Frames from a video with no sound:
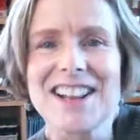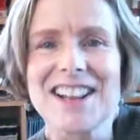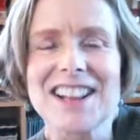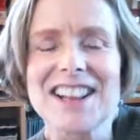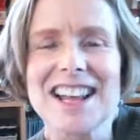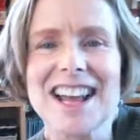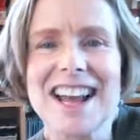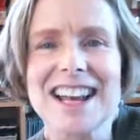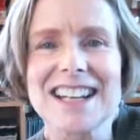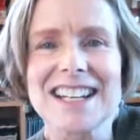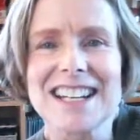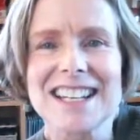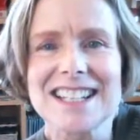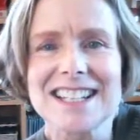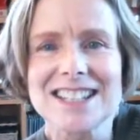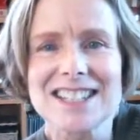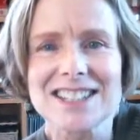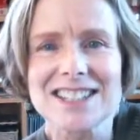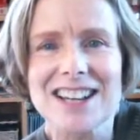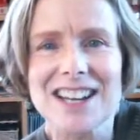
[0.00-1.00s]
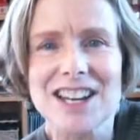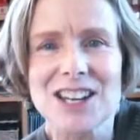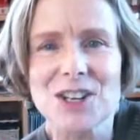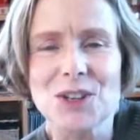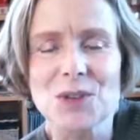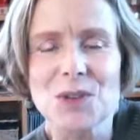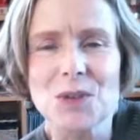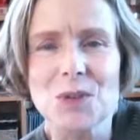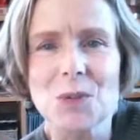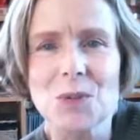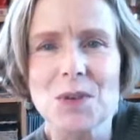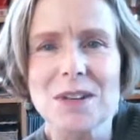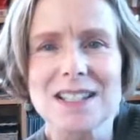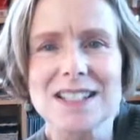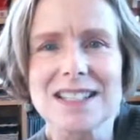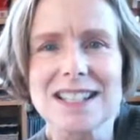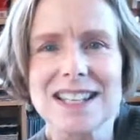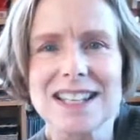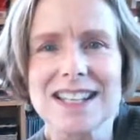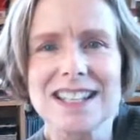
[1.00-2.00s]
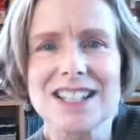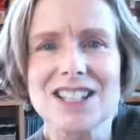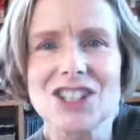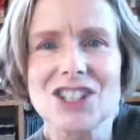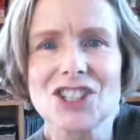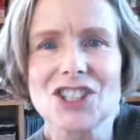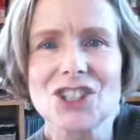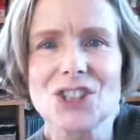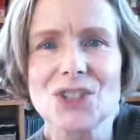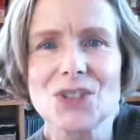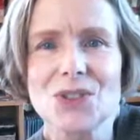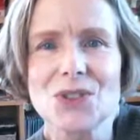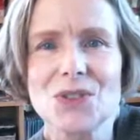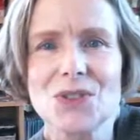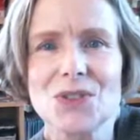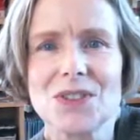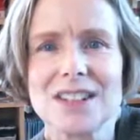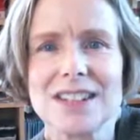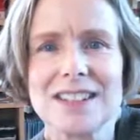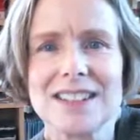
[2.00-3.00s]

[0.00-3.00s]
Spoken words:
That insight was into